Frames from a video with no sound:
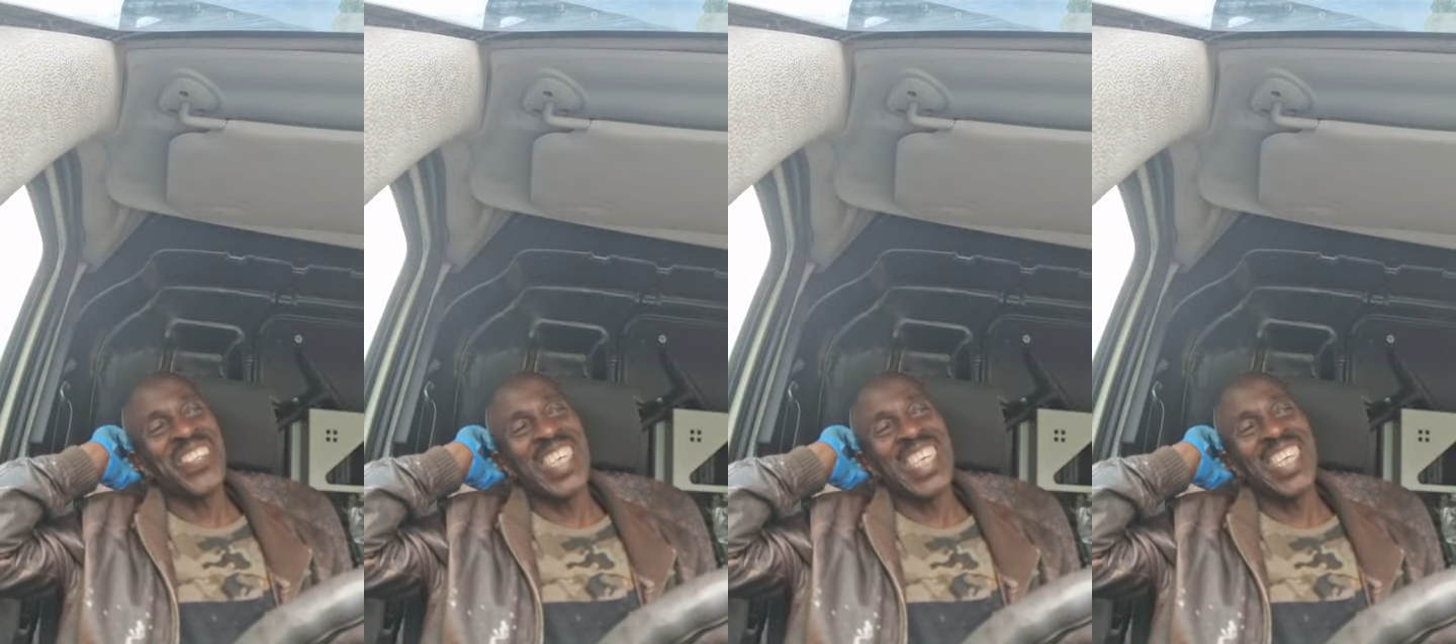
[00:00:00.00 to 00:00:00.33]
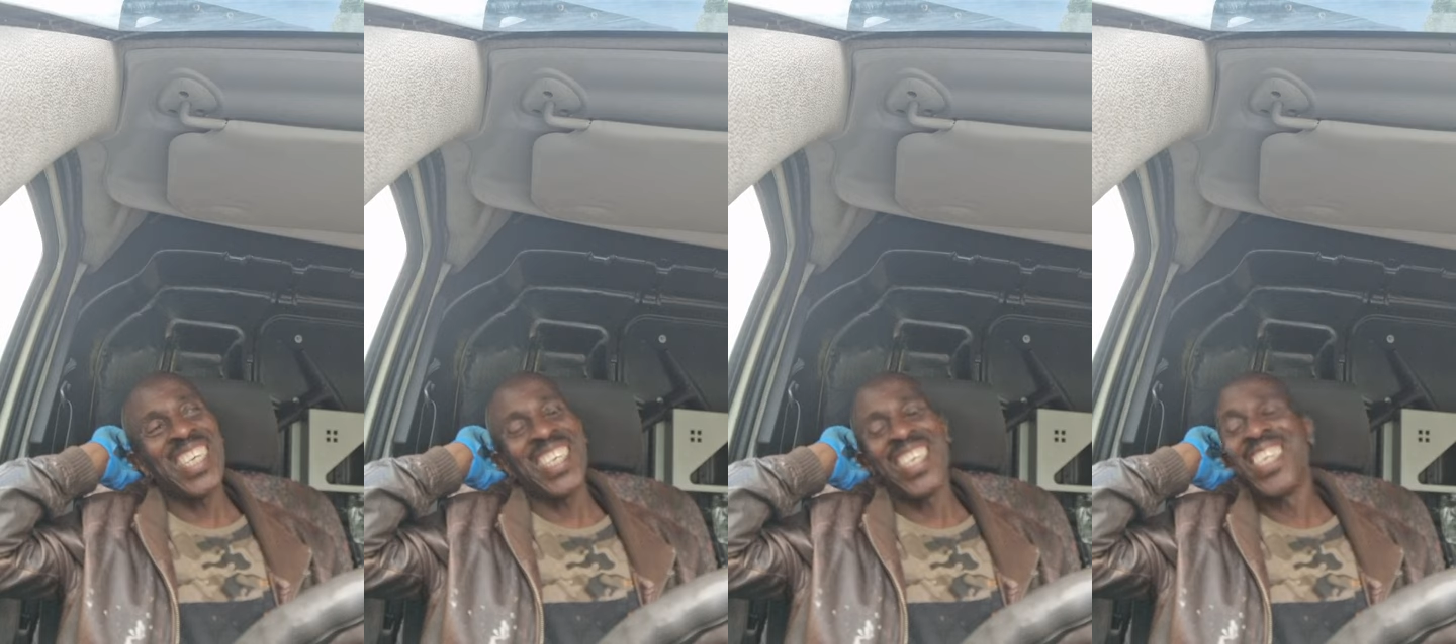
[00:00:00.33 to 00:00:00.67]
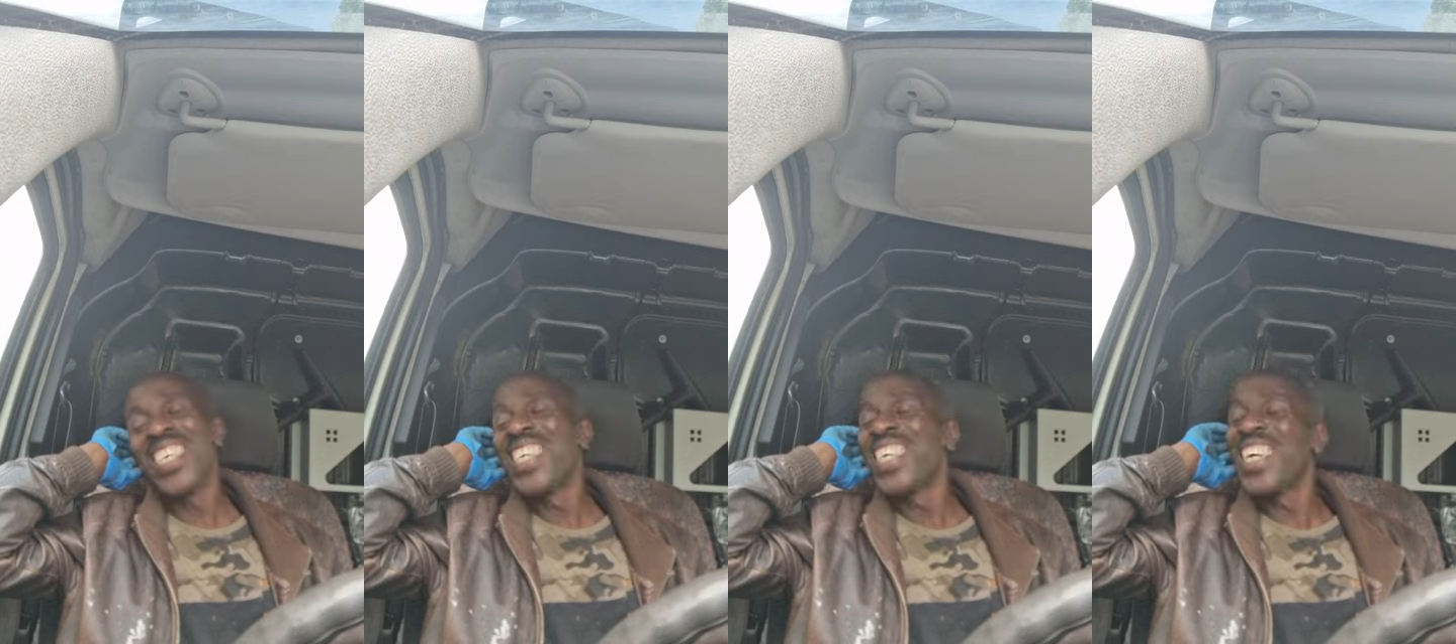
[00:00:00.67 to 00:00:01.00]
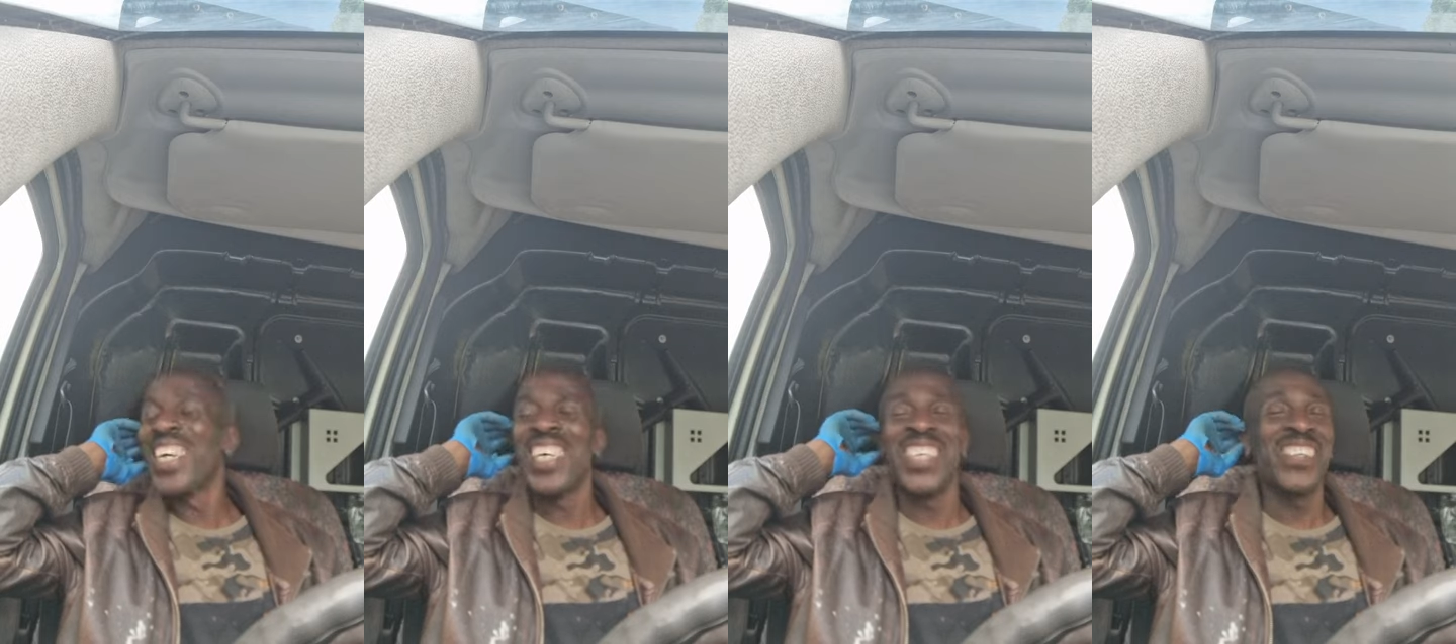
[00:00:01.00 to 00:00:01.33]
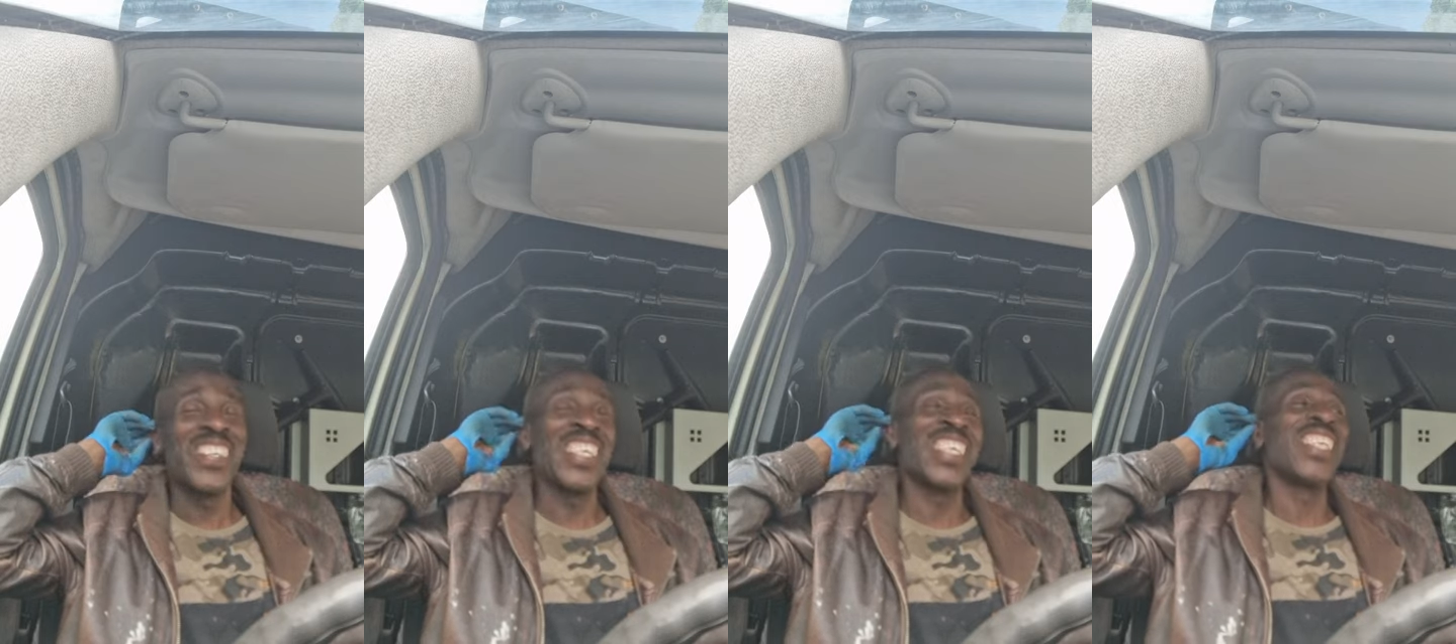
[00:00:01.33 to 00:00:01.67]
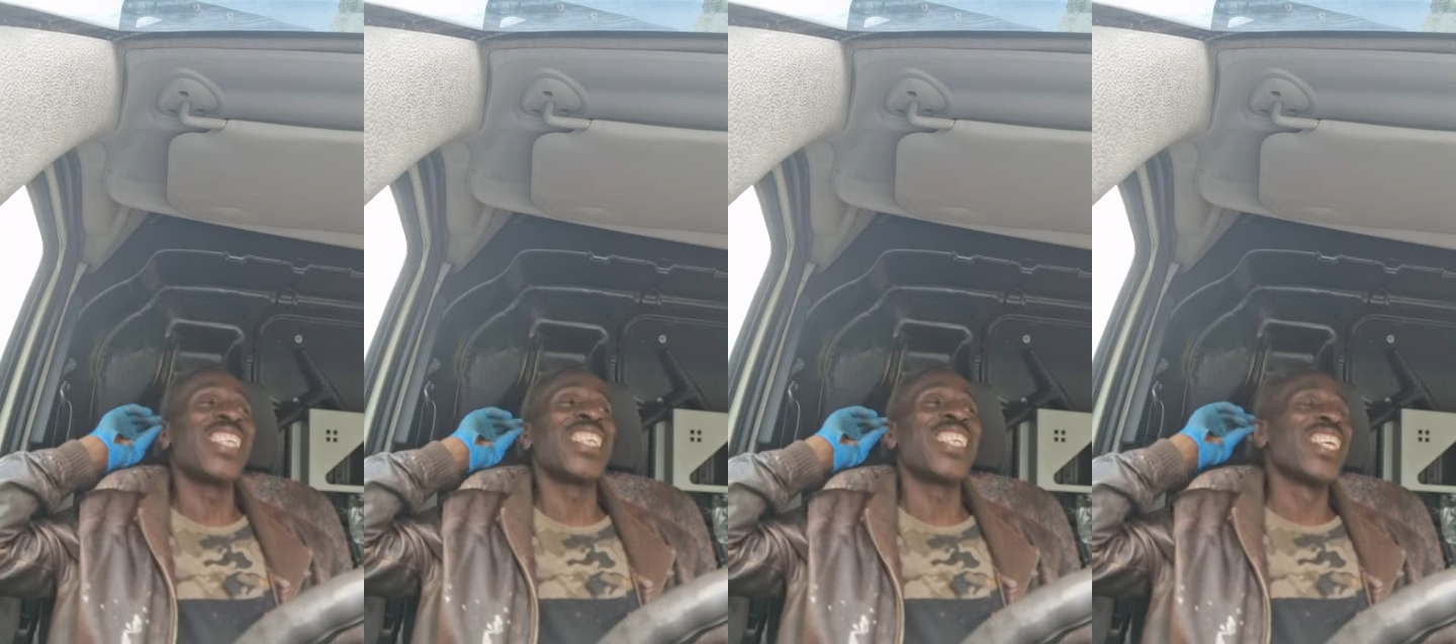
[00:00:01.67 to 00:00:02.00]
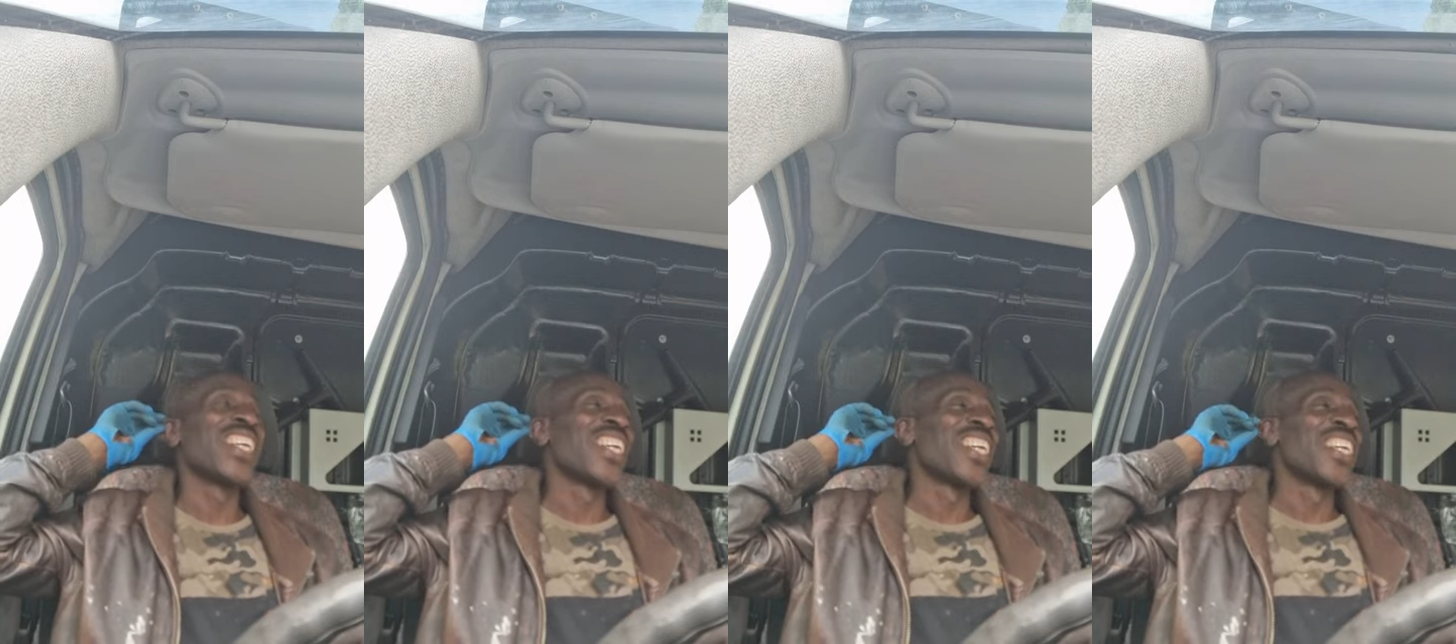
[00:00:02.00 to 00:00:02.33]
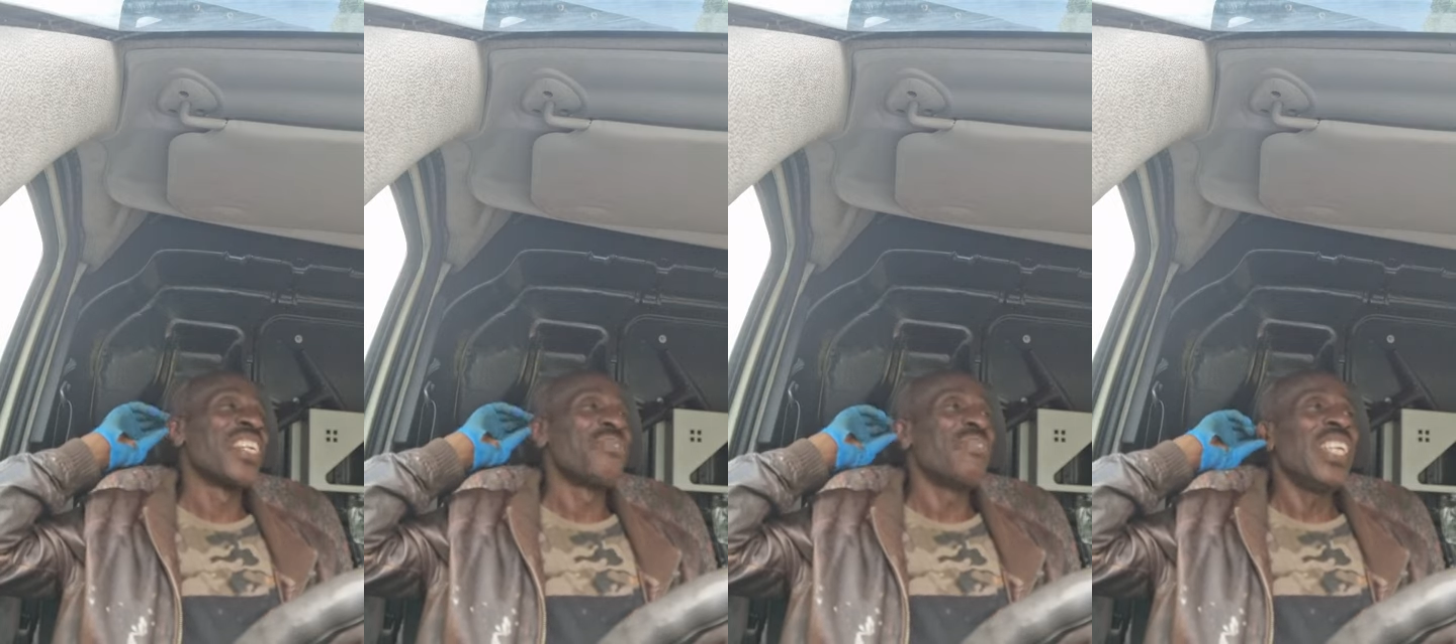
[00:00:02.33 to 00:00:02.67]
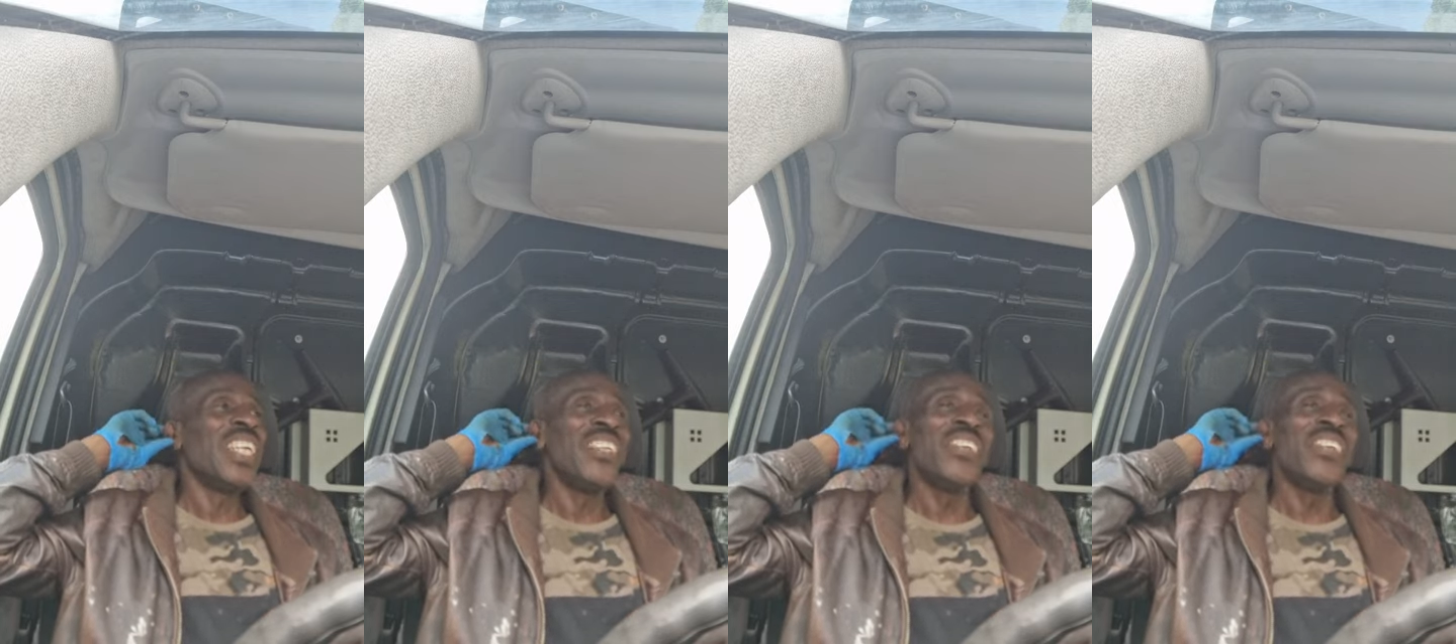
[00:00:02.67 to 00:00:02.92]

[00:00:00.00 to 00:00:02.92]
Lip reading: to get again, yeah? Alright, yes. Man, I